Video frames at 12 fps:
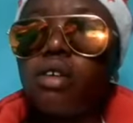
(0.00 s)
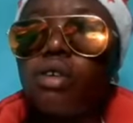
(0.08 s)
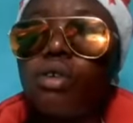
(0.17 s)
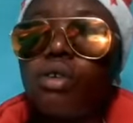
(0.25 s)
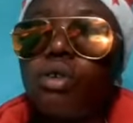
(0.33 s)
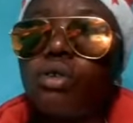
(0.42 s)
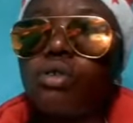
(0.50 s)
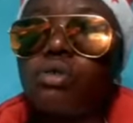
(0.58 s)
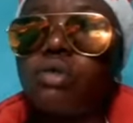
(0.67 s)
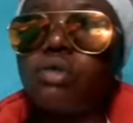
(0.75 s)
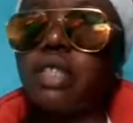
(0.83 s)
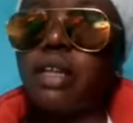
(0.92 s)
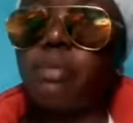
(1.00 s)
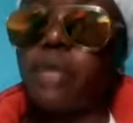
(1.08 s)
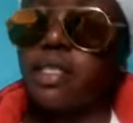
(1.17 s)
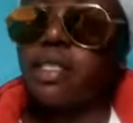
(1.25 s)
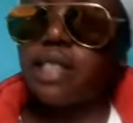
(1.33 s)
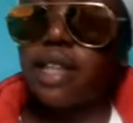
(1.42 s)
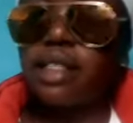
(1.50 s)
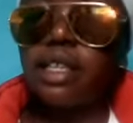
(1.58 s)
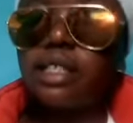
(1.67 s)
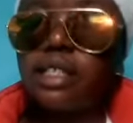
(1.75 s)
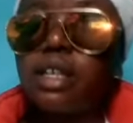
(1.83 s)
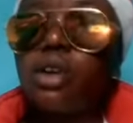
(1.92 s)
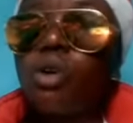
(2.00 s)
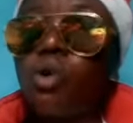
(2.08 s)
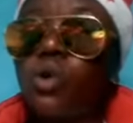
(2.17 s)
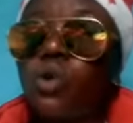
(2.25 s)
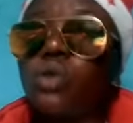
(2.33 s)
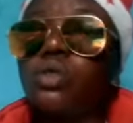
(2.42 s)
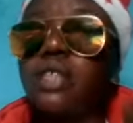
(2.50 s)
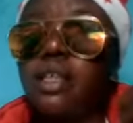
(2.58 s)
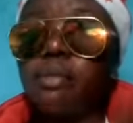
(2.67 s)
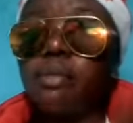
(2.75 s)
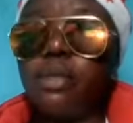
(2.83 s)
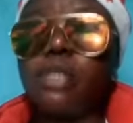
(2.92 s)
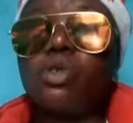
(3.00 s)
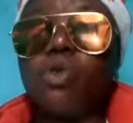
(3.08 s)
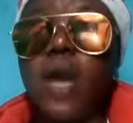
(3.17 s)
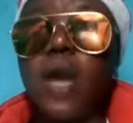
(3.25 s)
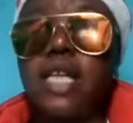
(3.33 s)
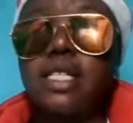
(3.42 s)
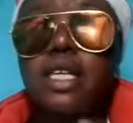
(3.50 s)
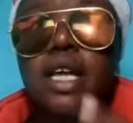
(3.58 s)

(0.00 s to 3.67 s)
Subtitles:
or to celebrate Satan, or to celebrate Christ?